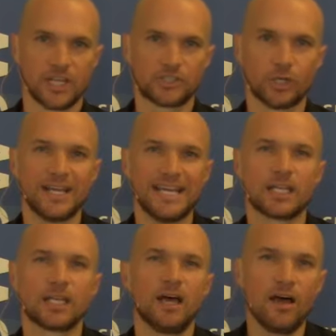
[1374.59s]
And so
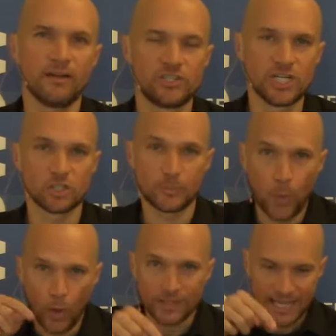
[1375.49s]
in love, Jesus
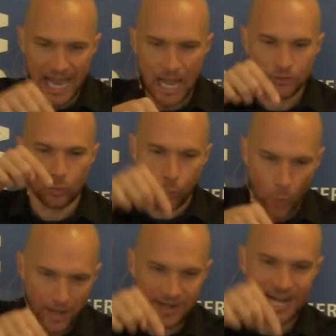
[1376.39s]
points out the
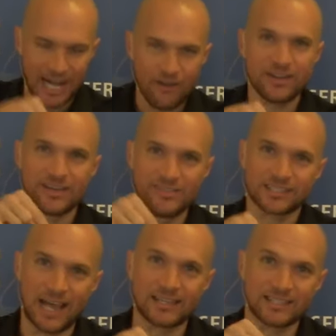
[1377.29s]
one area in this
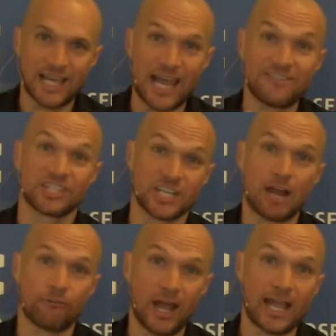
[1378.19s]
guy's life that's
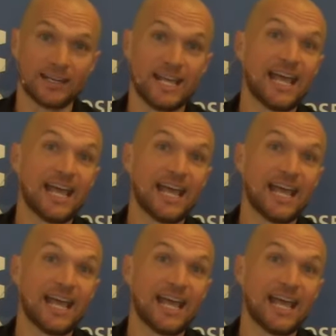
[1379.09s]
not right.